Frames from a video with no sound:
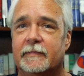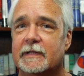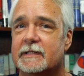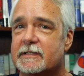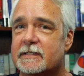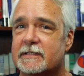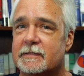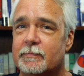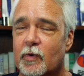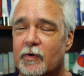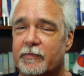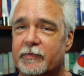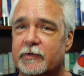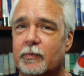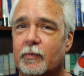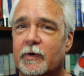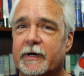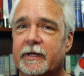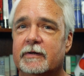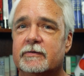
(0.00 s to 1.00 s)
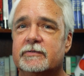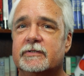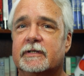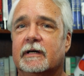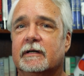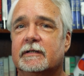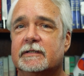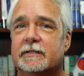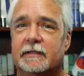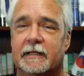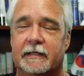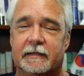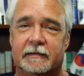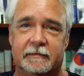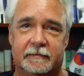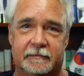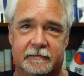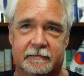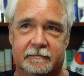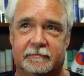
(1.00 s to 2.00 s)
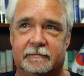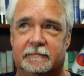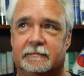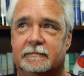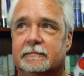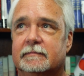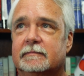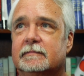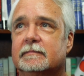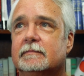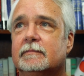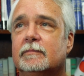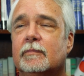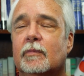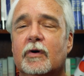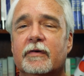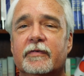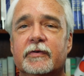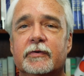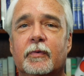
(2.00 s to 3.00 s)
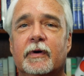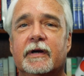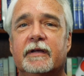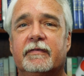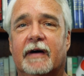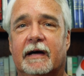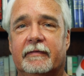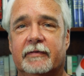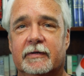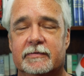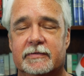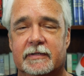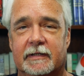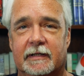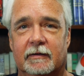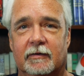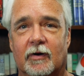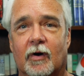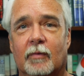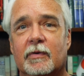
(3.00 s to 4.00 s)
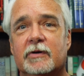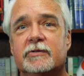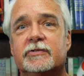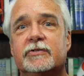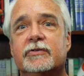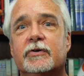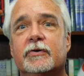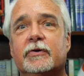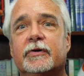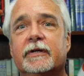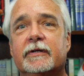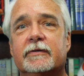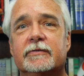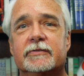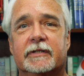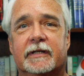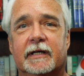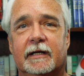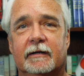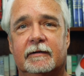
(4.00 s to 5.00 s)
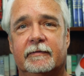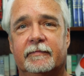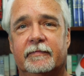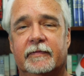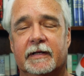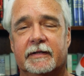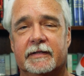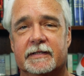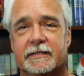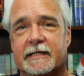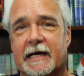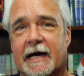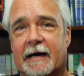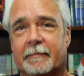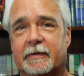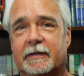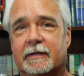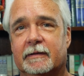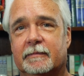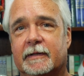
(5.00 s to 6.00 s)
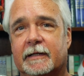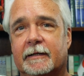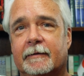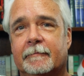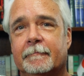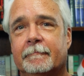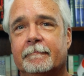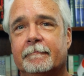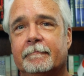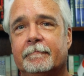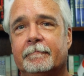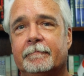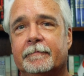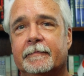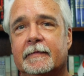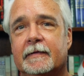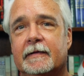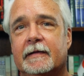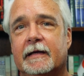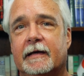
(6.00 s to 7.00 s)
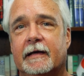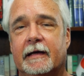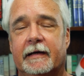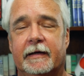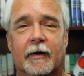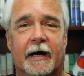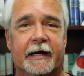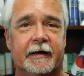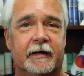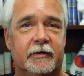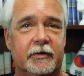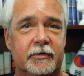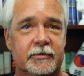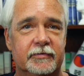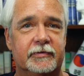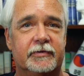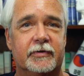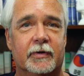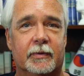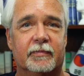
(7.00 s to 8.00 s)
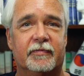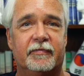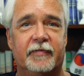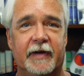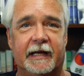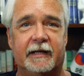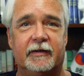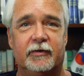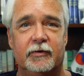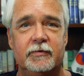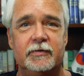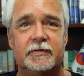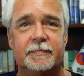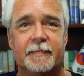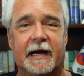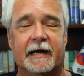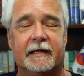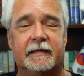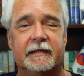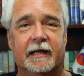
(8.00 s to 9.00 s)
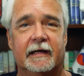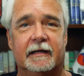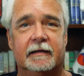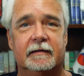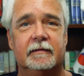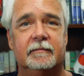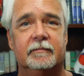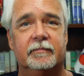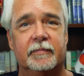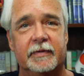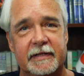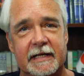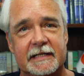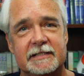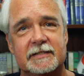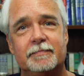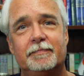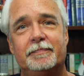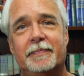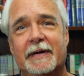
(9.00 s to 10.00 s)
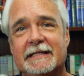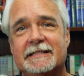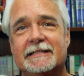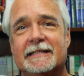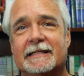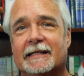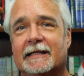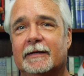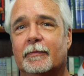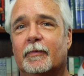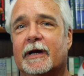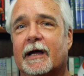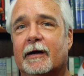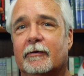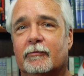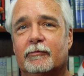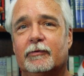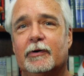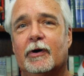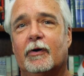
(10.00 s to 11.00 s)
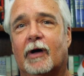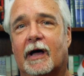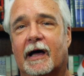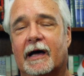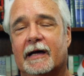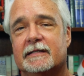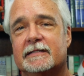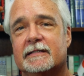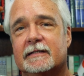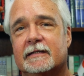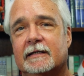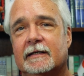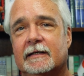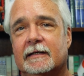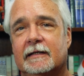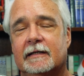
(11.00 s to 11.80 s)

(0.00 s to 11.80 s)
This is more than 20 years ago. It's like more than 25 years ago, almost 30 years ago that this happened to me. You know, I didn't use the term fake news back then, but that's basically what I realized.